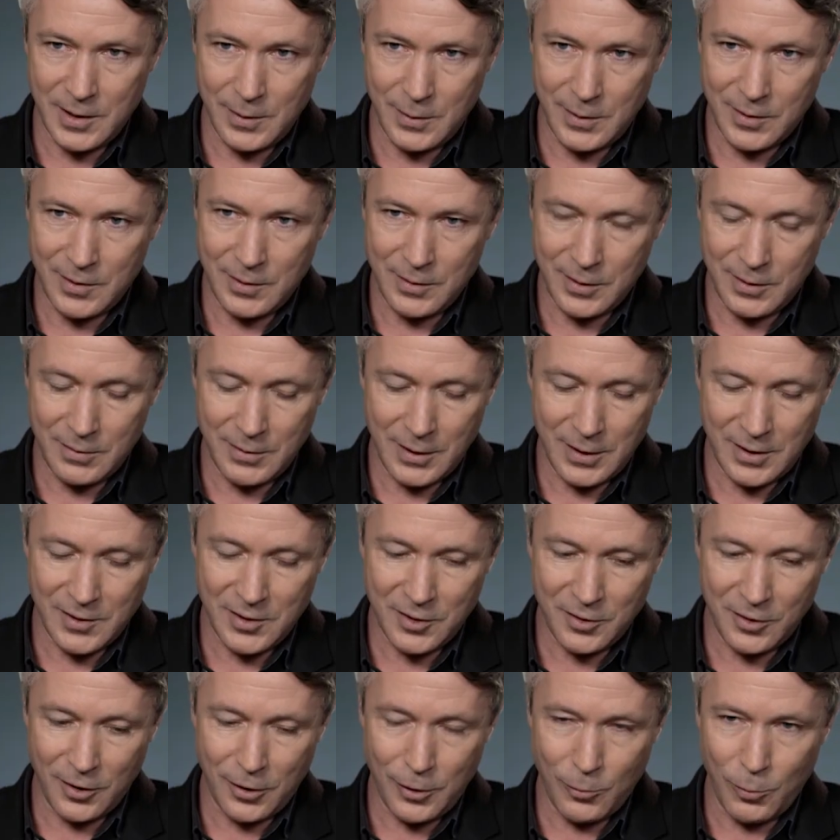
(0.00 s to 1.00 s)
seen
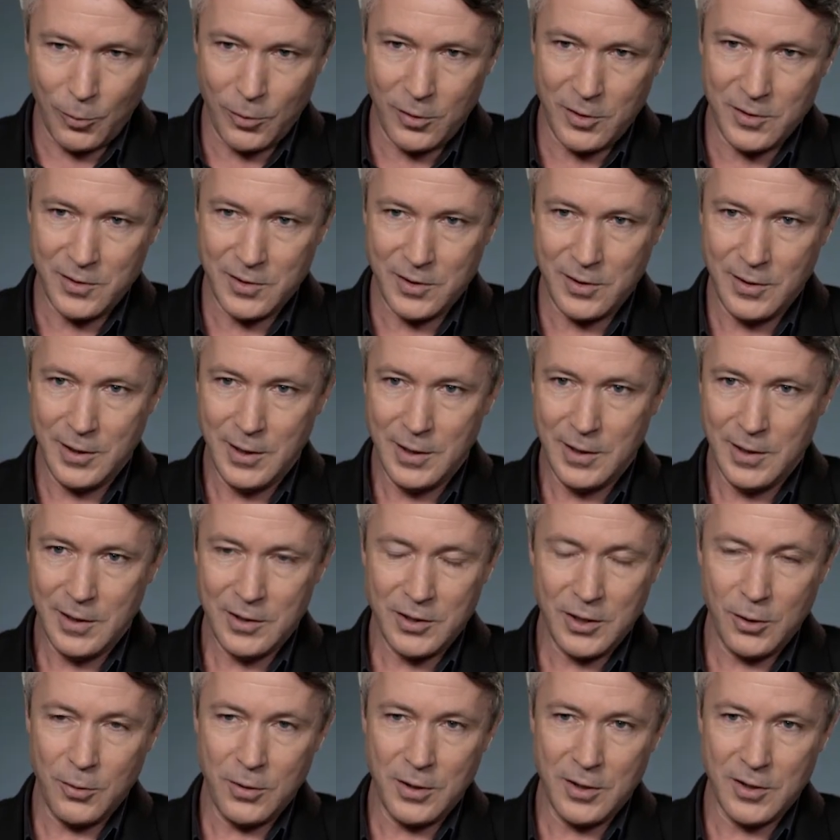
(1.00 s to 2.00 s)
Star Wars
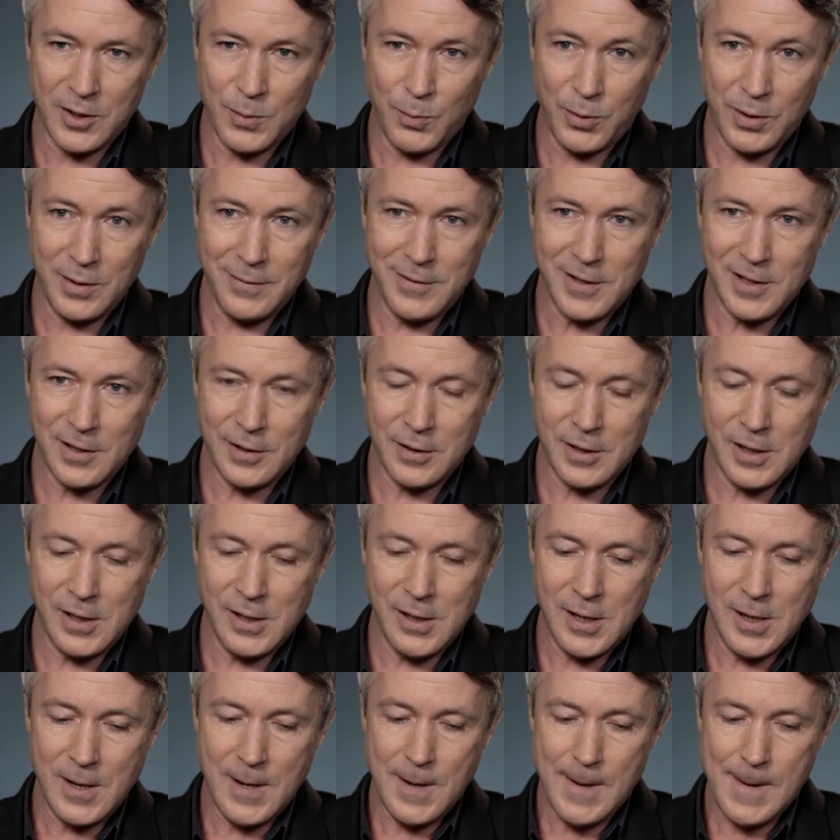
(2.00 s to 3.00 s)
2 years
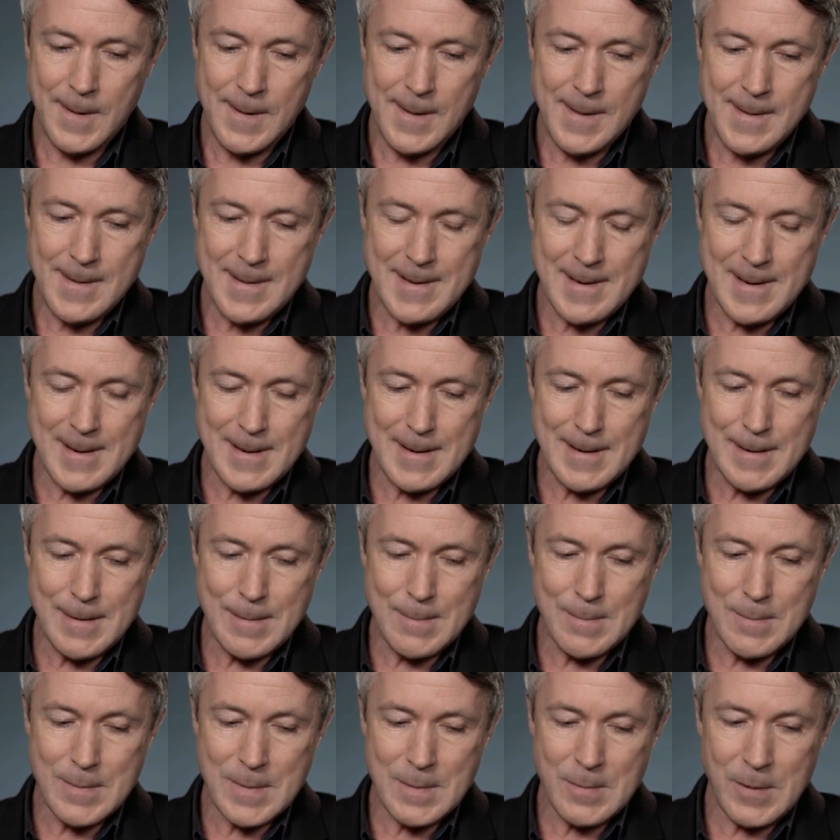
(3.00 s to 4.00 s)
previously.
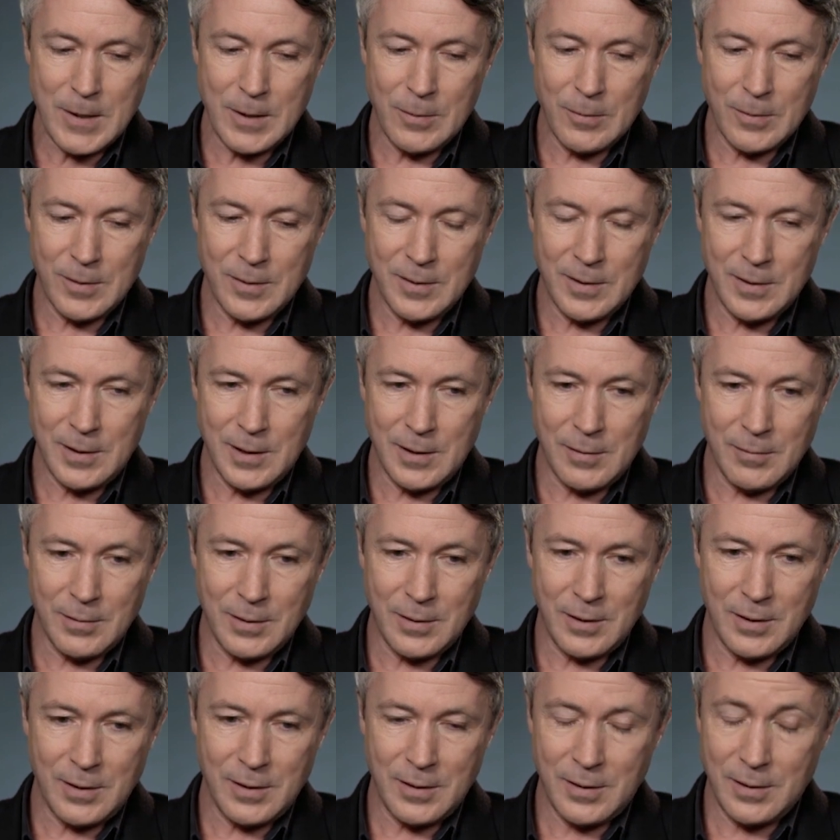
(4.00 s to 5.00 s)
Which was, a
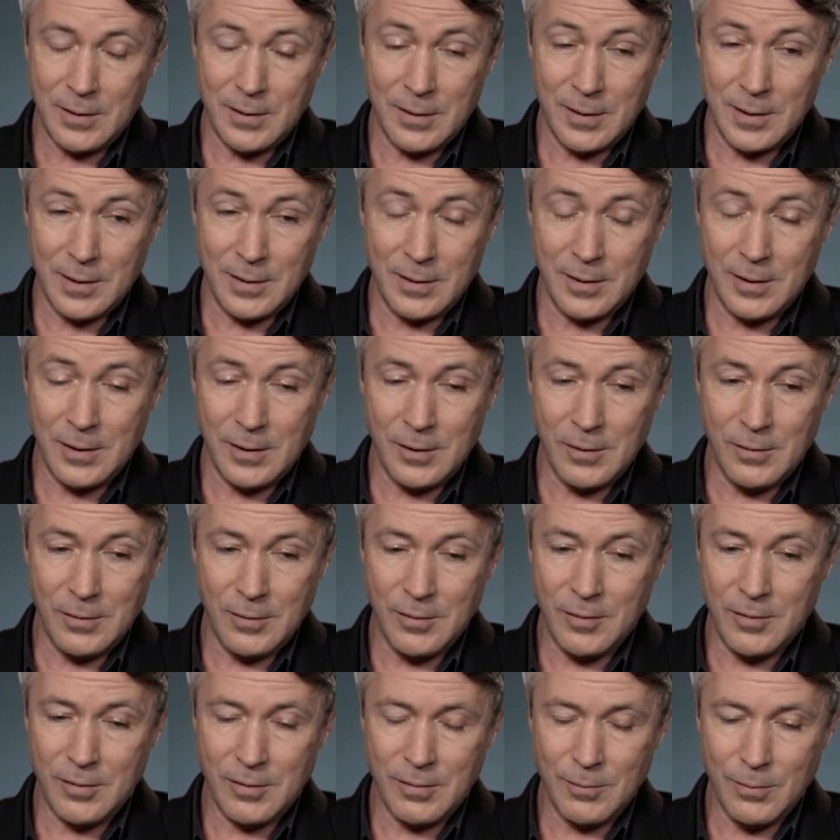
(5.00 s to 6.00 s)
kind of
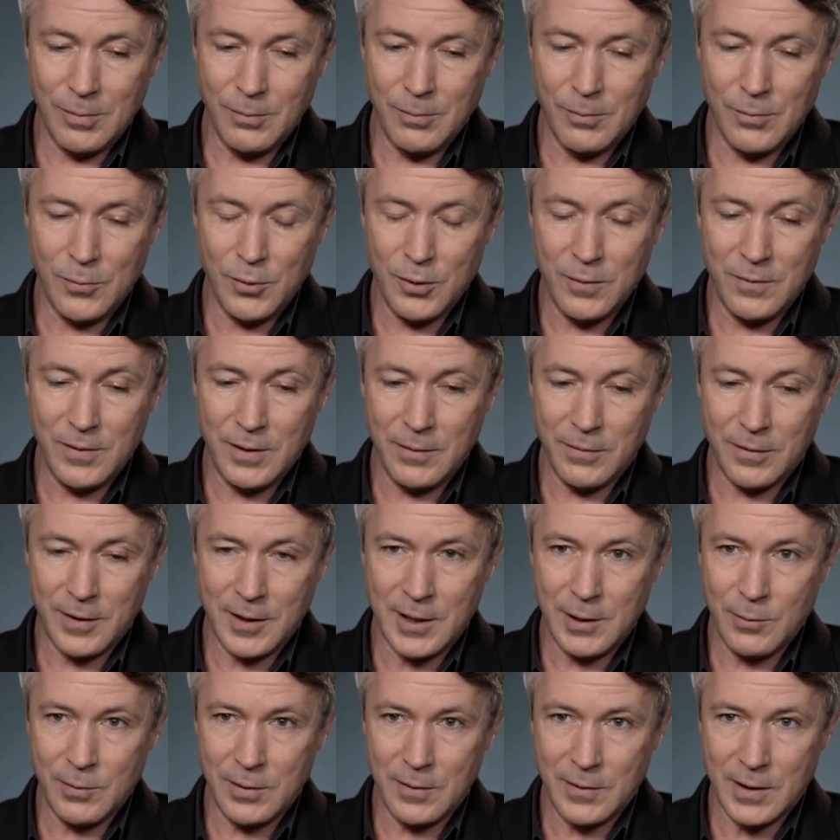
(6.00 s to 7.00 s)
huge movie for
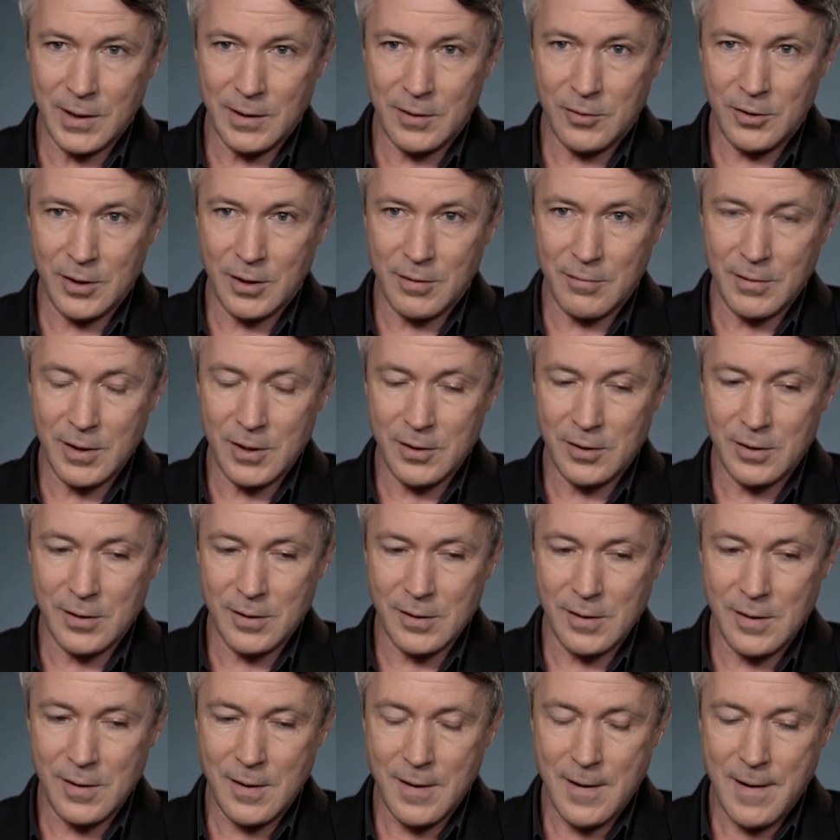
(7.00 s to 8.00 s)
anyone of that
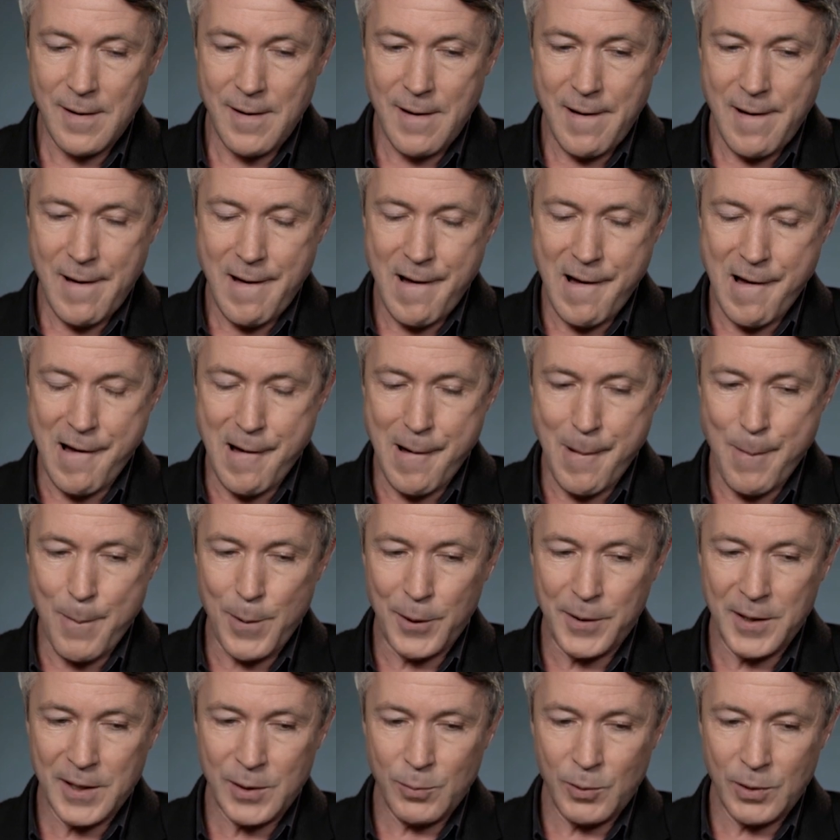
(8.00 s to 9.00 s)
generation.
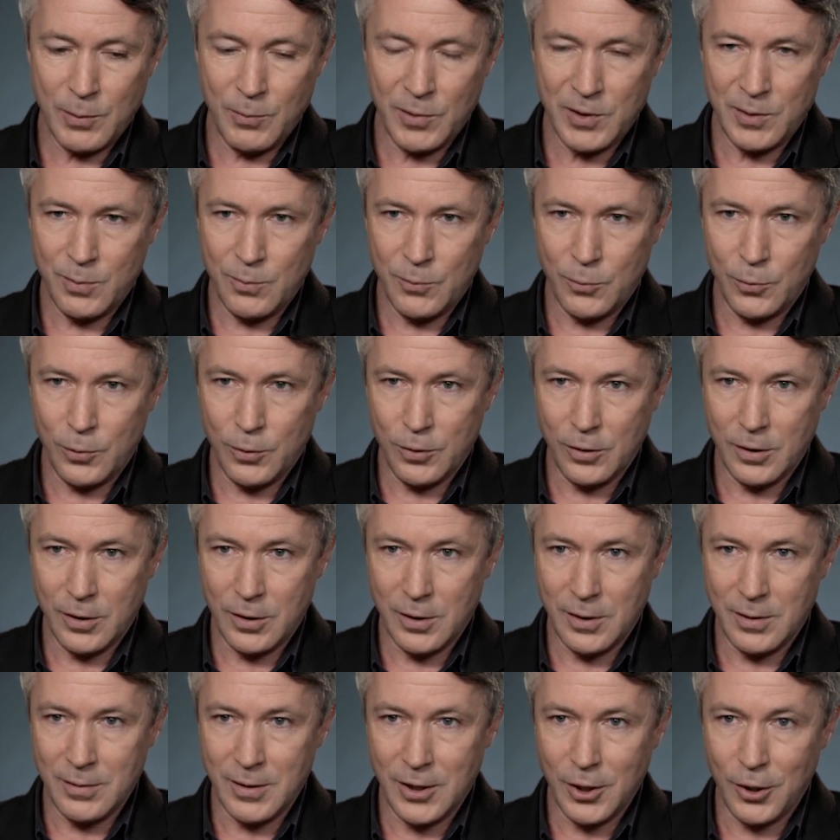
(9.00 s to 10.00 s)
But this one was
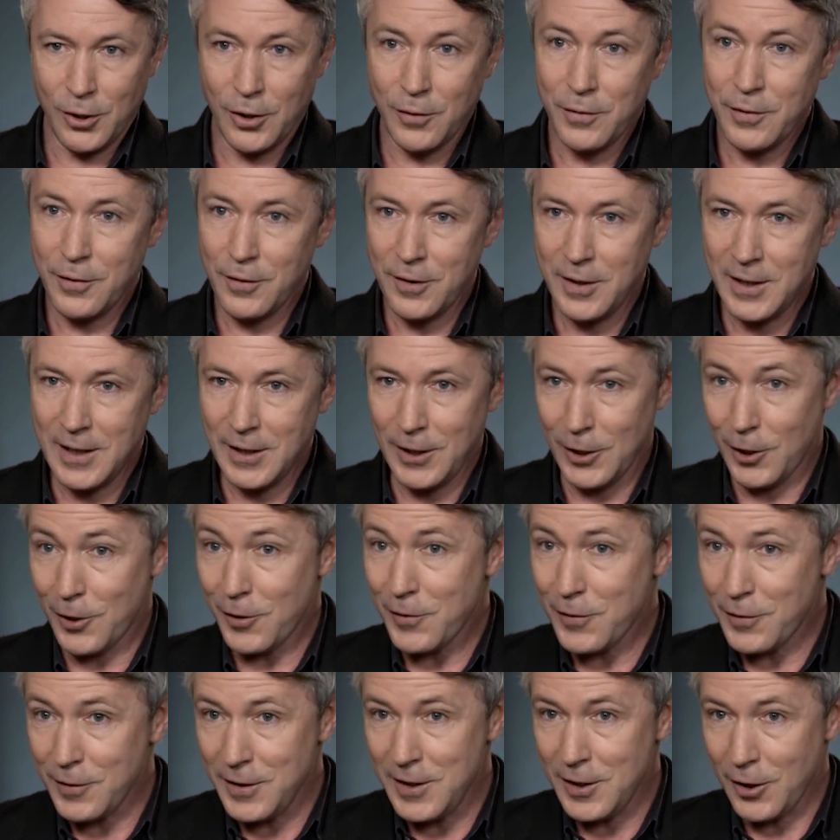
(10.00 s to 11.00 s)
more earthly,
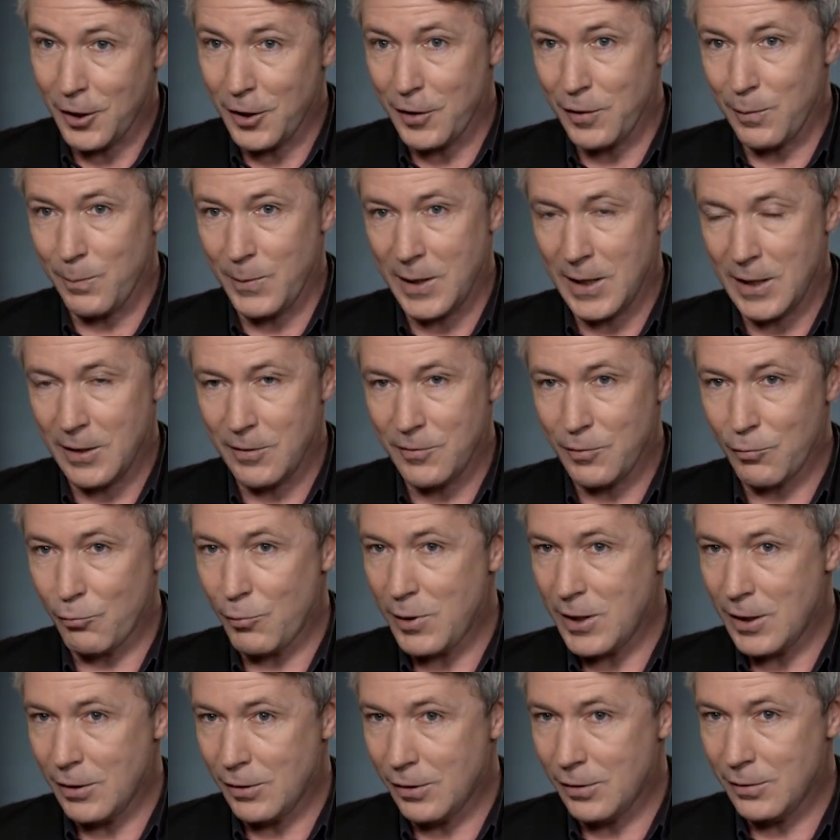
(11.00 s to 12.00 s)
earthbound,
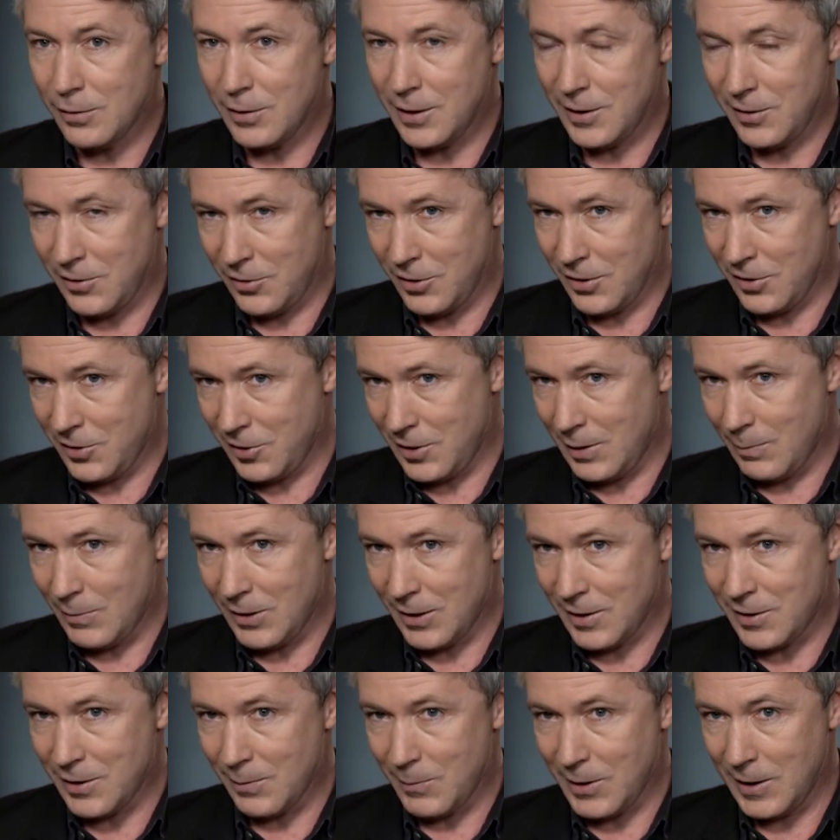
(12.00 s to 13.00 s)
real. It just seemed
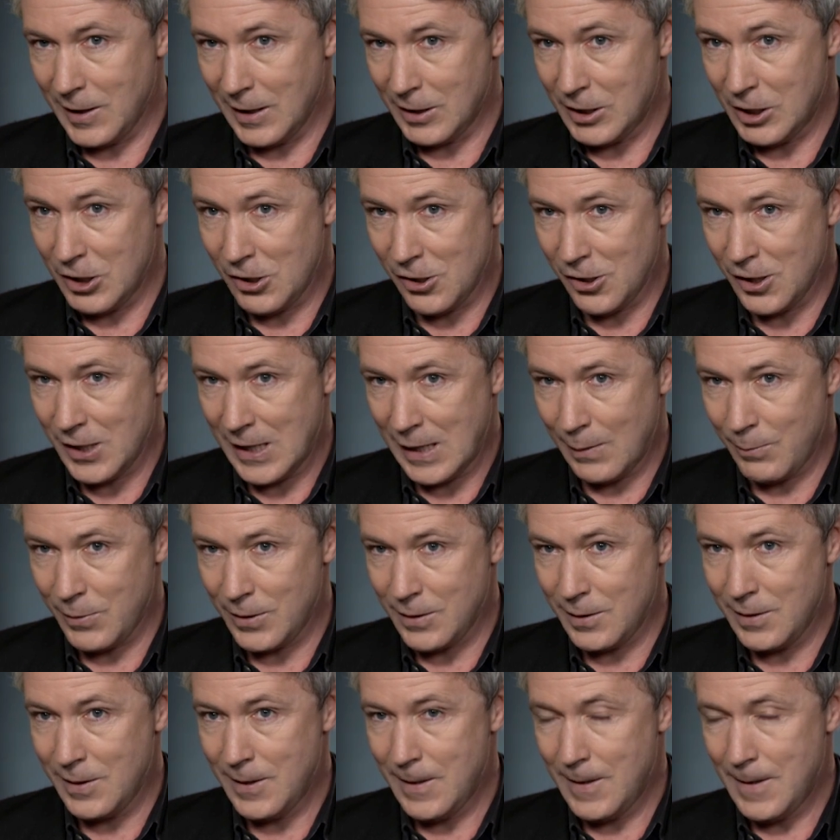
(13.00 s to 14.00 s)
like something that could
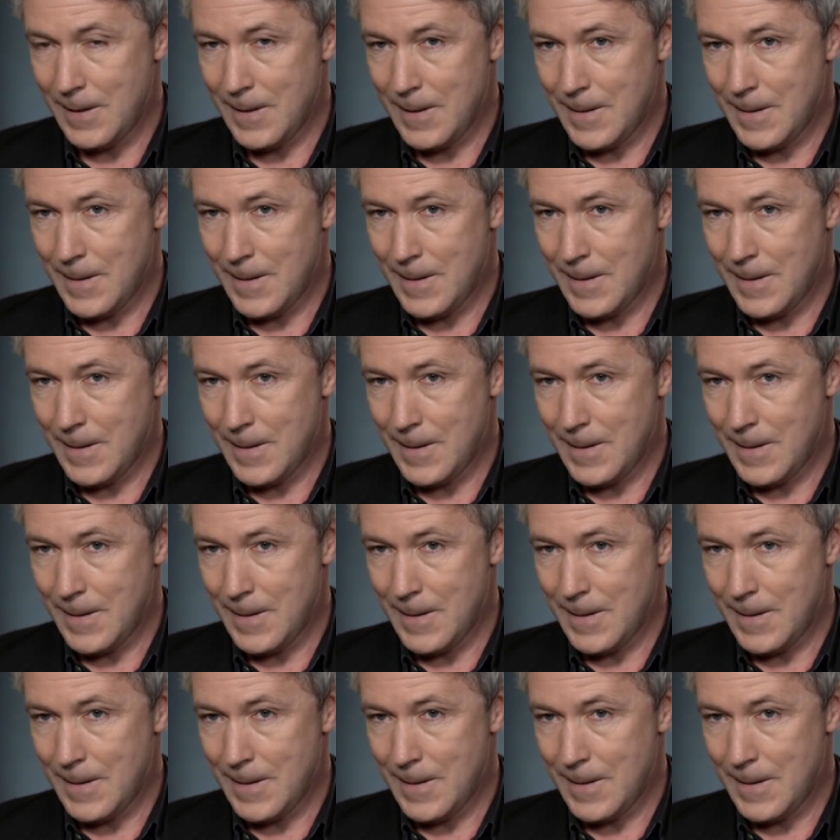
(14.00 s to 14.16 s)
happen